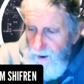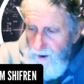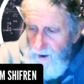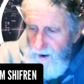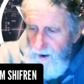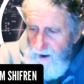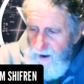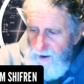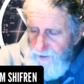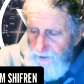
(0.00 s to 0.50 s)

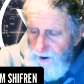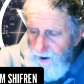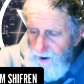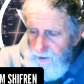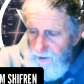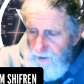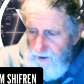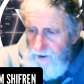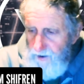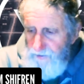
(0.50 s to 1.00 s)
And
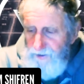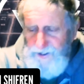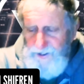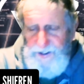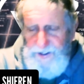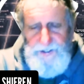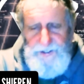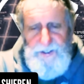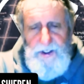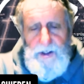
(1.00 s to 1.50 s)

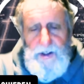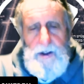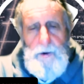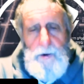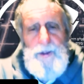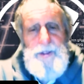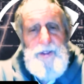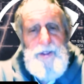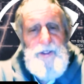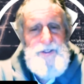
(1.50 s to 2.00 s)
this is dealing
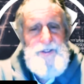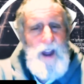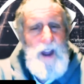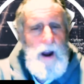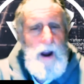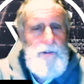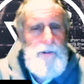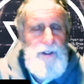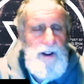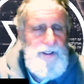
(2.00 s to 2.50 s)
with
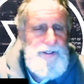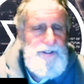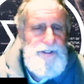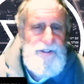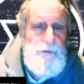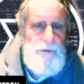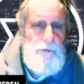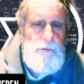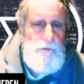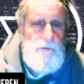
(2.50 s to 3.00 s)

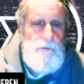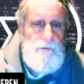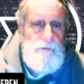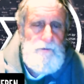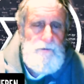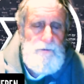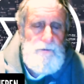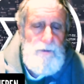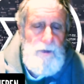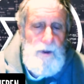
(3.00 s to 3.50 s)
sacrifices.
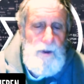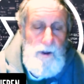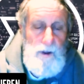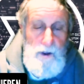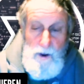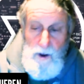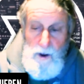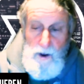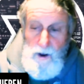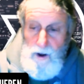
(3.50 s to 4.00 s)

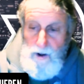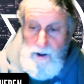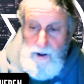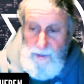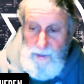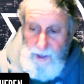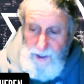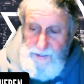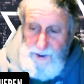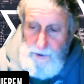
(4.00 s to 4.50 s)

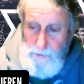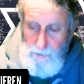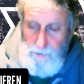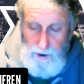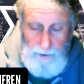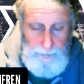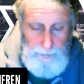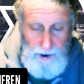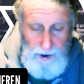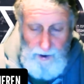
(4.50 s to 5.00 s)
Now, that's
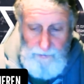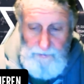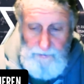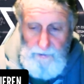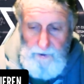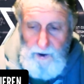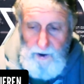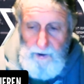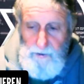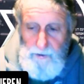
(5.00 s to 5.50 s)
going
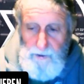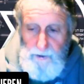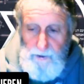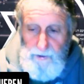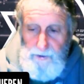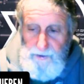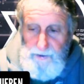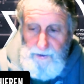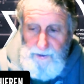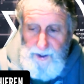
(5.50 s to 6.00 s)

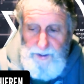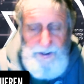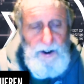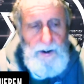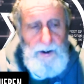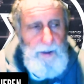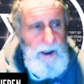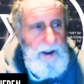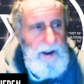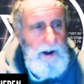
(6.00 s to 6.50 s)

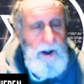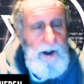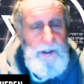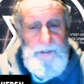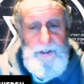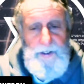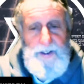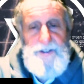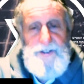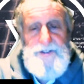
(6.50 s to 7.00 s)
to make all
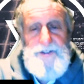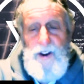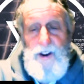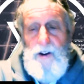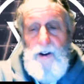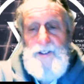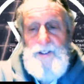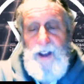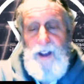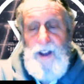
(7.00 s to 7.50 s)
the
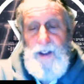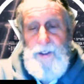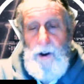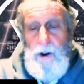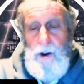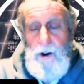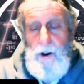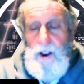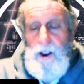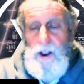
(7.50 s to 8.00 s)
vegetarians out
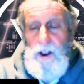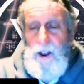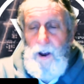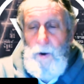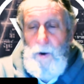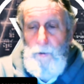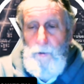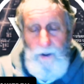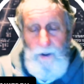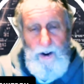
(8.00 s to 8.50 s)
there
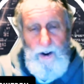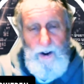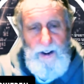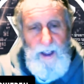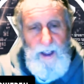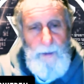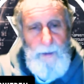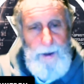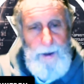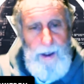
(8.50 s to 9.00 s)
very
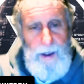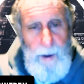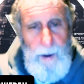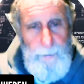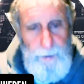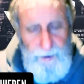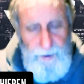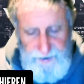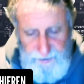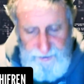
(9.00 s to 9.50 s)
unhappy
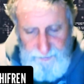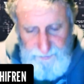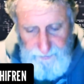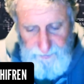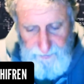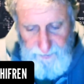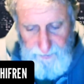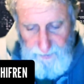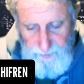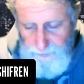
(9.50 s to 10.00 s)
campers.
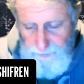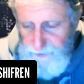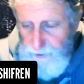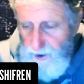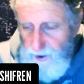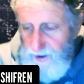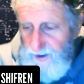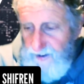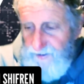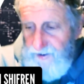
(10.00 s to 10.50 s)

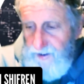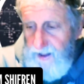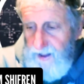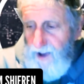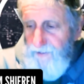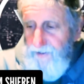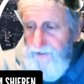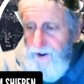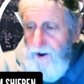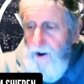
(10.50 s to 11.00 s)
Try not to
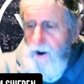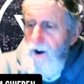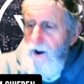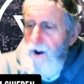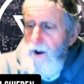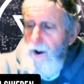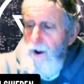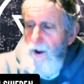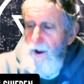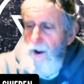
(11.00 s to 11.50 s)
laugh here.
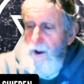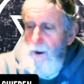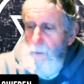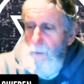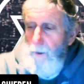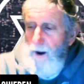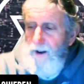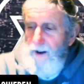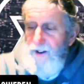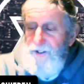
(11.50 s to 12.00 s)

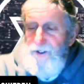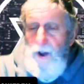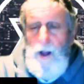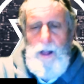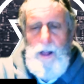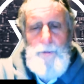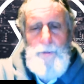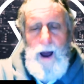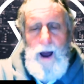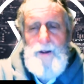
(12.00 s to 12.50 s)
But it's
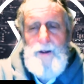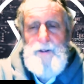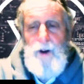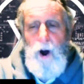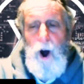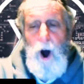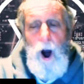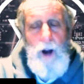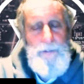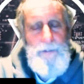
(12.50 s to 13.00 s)
all
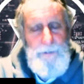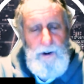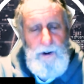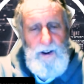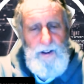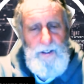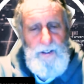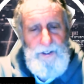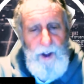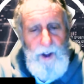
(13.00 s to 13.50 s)
about
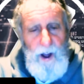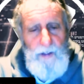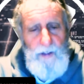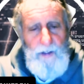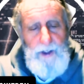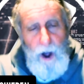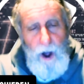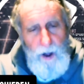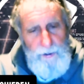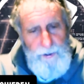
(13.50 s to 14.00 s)
offerings
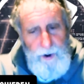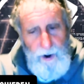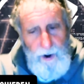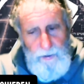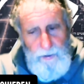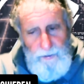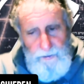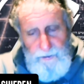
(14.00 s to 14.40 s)
on the altar,